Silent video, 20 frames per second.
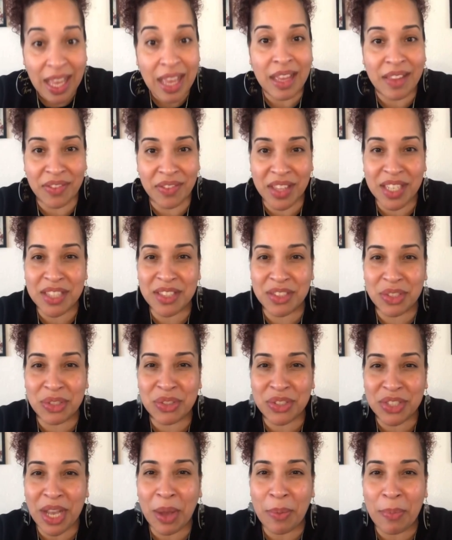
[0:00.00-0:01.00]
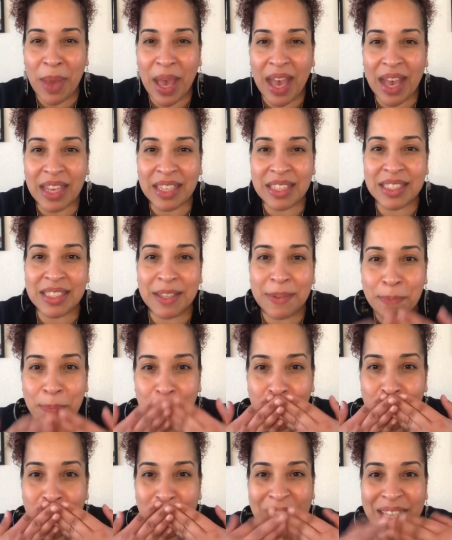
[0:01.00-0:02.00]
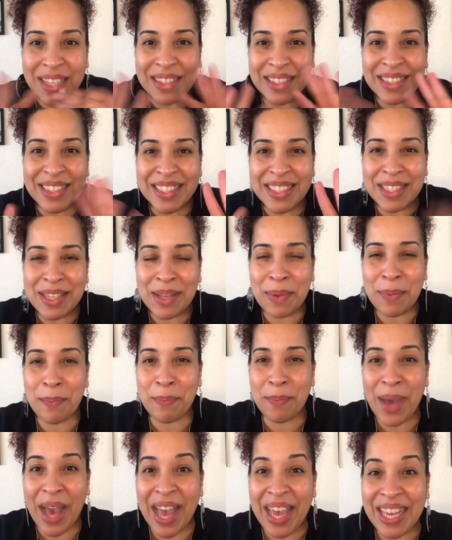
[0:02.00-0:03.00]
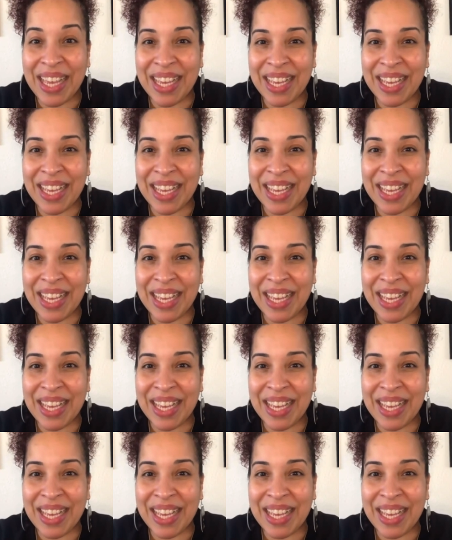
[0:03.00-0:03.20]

And this too shall pass. Bye.